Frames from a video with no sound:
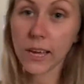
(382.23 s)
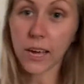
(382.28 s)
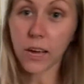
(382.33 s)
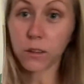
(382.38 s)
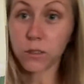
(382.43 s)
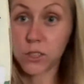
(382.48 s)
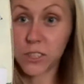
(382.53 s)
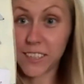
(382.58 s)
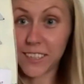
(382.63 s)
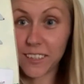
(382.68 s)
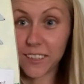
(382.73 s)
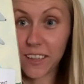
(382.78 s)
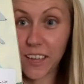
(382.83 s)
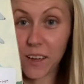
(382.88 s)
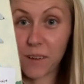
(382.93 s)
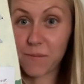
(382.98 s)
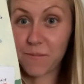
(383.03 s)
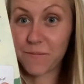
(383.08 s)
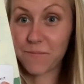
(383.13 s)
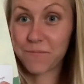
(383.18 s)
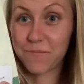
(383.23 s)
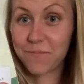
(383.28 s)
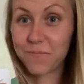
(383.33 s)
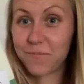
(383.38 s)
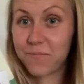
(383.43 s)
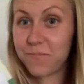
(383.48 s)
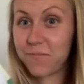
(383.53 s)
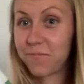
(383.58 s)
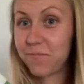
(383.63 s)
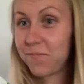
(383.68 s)
she did that.
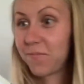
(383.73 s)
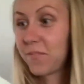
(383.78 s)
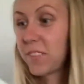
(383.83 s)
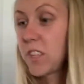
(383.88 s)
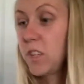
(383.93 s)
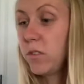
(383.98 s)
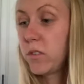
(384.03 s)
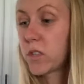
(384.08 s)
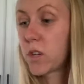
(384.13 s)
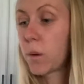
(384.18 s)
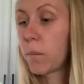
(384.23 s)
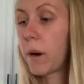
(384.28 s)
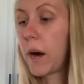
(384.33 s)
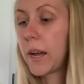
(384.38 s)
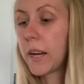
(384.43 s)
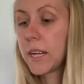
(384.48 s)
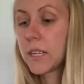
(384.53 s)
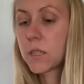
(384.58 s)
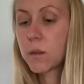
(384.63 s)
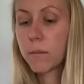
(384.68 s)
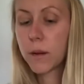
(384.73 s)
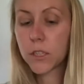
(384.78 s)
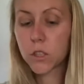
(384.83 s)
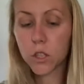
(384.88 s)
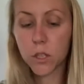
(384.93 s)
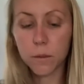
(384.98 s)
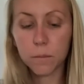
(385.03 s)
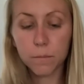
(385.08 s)
Used her body to measure.